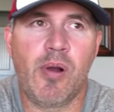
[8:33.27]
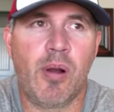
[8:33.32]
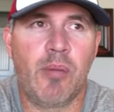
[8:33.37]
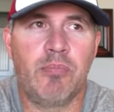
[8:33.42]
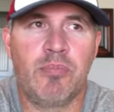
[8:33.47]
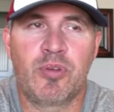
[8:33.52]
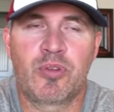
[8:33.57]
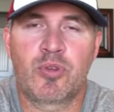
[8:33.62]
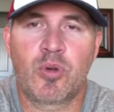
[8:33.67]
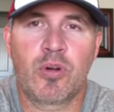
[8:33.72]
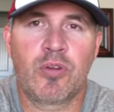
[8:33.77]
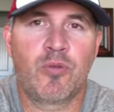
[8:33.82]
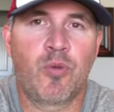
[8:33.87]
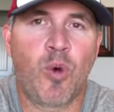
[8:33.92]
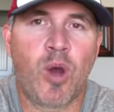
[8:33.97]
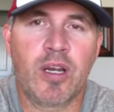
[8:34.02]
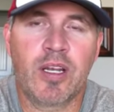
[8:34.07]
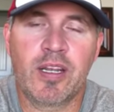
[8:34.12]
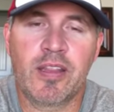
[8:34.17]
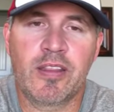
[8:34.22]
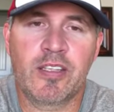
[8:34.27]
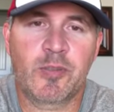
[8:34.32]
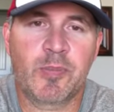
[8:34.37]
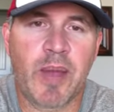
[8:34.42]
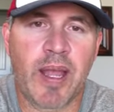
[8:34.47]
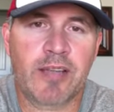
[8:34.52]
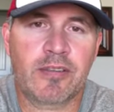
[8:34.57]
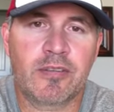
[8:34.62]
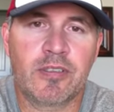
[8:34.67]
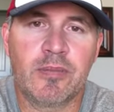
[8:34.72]
sort of one end of the
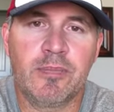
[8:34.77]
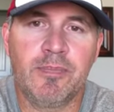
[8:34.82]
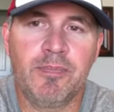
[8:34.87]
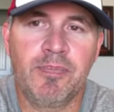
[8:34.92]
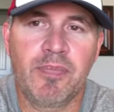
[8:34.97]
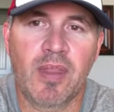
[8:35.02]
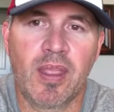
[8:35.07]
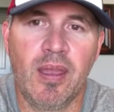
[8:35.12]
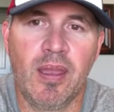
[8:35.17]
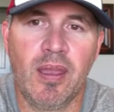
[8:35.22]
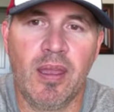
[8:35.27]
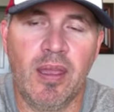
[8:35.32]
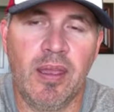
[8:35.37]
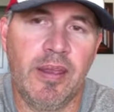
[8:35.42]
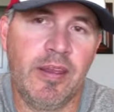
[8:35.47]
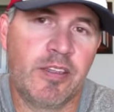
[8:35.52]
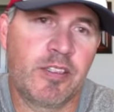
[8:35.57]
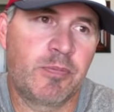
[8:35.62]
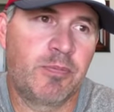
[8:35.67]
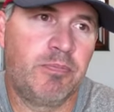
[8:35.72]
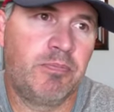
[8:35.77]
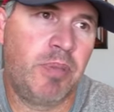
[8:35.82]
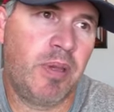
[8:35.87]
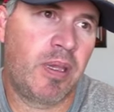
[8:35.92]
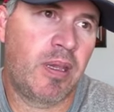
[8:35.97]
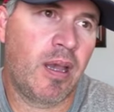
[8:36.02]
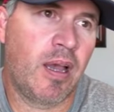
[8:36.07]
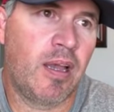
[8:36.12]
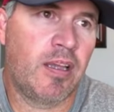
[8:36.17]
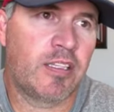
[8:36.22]
spectrum is
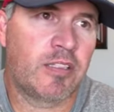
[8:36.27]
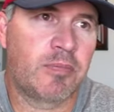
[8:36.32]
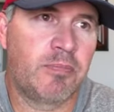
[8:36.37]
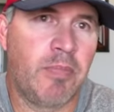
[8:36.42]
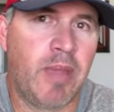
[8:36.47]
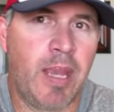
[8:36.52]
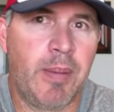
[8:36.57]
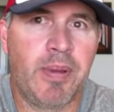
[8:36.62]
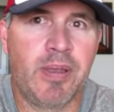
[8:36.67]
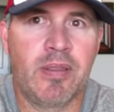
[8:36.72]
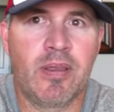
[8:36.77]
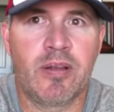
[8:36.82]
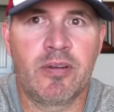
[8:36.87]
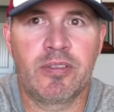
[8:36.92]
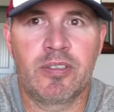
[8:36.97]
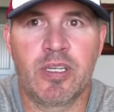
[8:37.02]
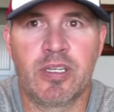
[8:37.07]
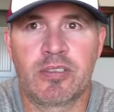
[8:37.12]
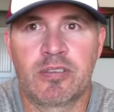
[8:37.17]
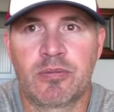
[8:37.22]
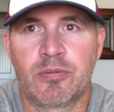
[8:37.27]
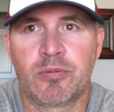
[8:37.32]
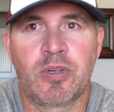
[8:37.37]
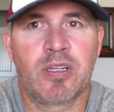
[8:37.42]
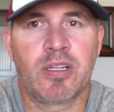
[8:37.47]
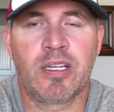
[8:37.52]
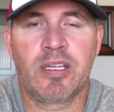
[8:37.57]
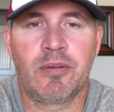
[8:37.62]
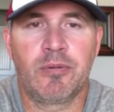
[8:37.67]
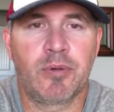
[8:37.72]
because maybe they're just
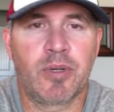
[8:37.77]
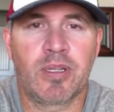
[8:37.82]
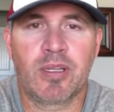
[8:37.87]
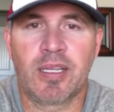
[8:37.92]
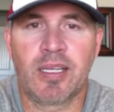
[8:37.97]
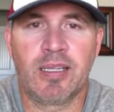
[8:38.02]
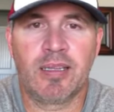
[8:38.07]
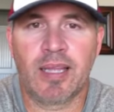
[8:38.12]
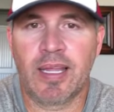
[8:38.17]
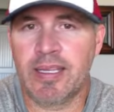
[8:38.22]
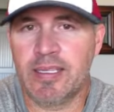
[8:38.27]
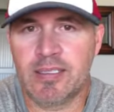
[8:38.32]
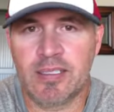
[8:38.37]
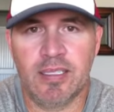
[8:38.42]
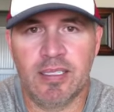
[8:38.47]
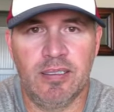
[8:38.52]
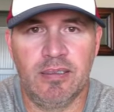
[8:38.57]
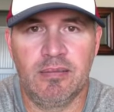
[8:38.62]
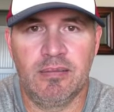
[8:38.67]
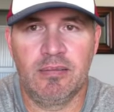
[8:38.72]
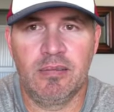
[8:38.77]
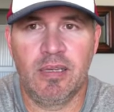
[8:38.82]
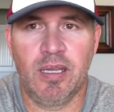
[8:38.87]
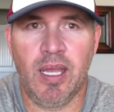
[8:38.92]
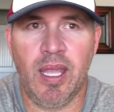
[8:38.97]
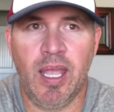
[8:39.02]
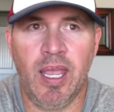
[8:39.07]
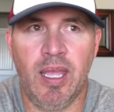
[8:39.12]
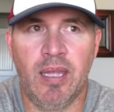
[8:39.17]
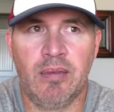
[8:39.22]
really, really lazy
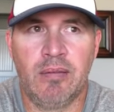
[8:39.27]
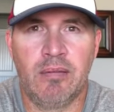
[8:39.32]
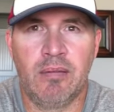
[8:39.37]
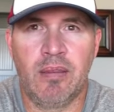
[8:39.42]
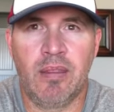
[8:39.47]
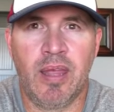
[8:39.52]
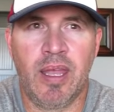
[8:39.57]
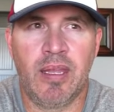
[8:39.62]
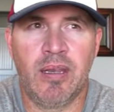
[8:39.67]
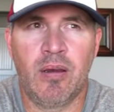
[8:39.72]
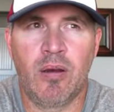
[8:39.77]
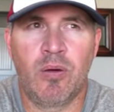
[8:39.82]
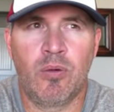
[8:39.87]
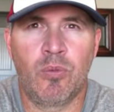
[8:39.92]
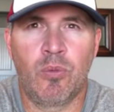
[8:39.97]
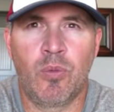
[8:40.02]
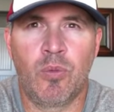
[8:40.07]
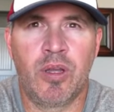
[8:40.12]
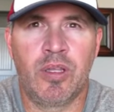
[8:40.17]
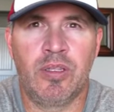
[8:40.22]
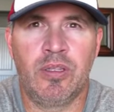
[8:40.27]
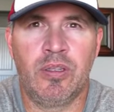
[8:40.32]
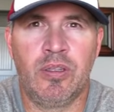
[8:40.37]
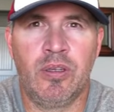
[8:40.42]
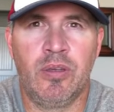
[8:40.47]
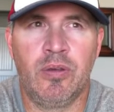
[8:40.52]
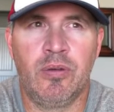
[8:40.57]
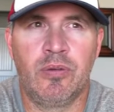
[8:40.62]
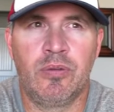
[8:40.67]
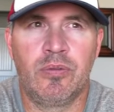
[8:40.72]
and they don't want
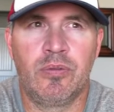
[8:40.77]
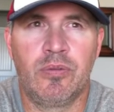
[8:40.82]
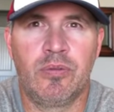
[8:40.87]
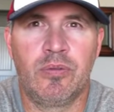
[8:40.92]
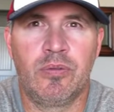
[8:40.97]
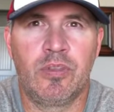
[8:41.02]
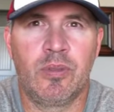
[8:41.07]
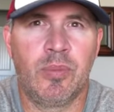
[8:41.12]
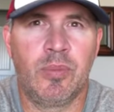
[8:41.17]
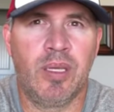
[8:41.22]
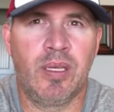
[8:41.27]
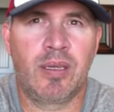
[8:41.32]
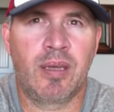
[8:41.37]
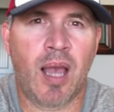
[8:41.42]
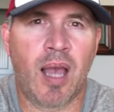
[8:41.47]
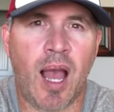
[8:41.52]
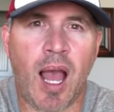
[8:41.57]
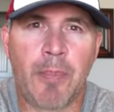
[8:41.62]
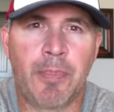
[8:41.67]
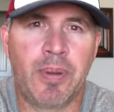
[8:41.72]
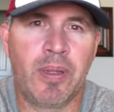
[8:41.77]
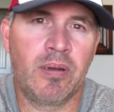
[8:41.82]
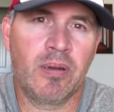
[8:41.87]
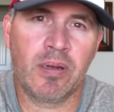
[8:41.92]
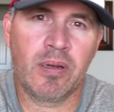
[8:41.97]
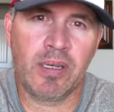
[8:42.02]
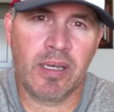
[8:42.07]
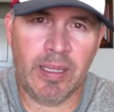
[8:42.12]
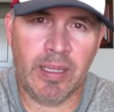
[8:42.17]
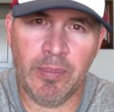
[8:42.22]
you to be copied
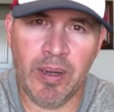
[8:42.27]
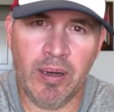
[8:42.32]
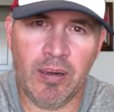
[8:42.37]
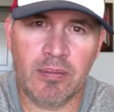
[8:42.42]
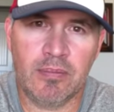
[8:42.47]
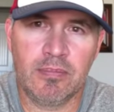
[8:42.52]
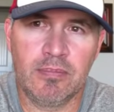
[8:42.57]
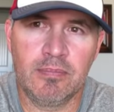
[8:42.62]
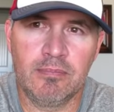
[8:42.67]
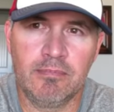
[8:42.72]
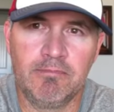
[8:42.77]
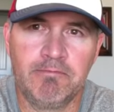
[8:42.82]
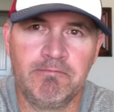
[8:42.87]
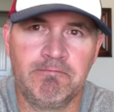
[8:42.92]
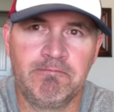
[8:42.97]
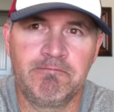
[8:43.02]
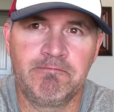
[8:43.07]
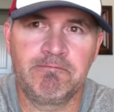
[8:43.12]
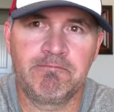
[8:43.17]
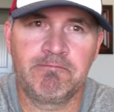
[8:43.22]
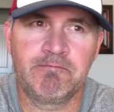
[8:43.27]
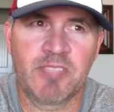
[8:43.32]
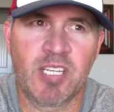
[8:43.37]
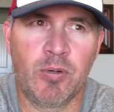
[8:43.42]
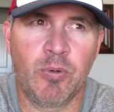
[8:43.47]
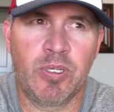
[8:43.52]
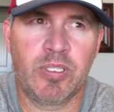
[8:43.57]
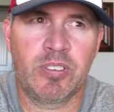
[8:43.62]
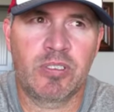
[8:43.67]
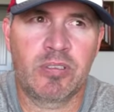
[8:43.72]
on an email,
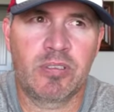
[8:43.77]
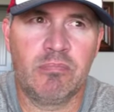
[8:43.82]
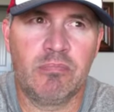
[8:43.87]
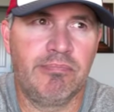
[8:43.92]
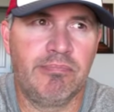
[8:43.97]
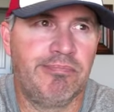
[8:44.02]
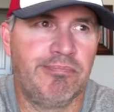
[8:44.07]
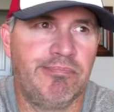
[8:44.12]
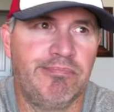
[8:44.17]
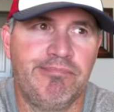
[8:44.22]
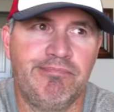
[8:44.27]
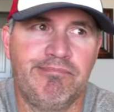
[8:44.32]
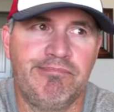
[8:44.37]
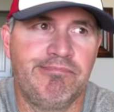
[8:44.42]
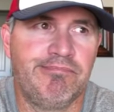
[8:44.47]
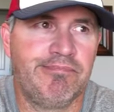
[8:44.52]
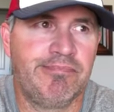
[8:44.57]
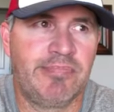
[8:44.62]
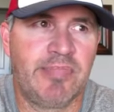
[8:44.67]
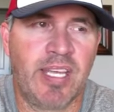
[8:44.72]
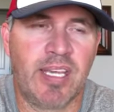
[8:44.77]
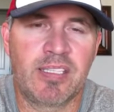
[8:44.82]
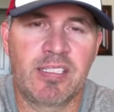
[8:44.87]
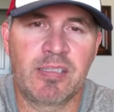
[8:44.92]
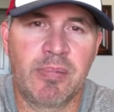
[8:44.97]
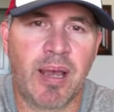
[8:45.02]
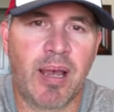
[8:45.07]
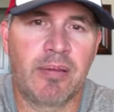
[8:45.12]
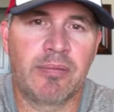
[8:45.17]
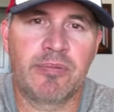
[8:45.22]
which takes
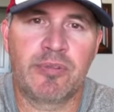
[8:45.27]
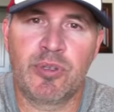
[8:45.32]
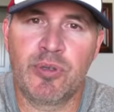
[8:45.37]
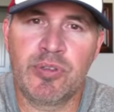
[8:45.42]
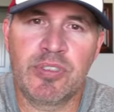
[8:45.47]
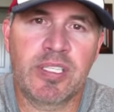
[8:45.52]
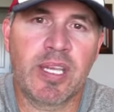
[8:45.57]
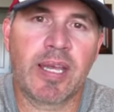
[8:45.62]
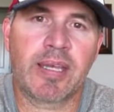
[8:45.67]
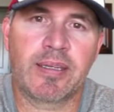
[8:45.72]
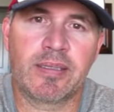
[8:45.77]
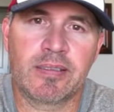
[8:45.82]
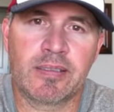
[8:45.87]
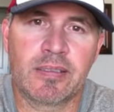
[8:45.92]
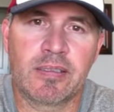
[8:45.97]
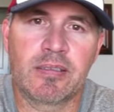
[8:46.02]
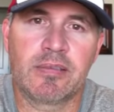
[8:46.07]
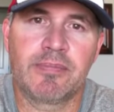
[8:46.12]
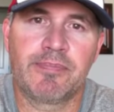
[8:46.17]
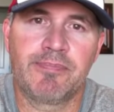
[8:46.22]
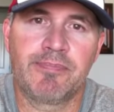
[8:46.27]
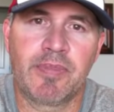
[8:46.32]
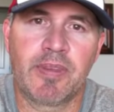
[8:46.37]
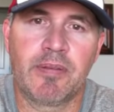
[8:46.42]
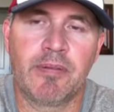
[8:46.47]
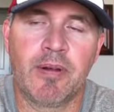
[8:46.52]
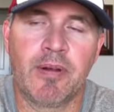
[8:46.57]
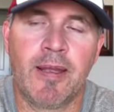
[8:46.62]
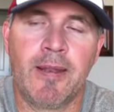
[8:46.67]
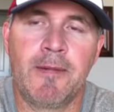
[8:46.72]
about 2 seconds,
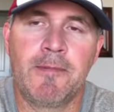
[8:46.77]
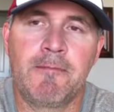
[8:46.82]
right?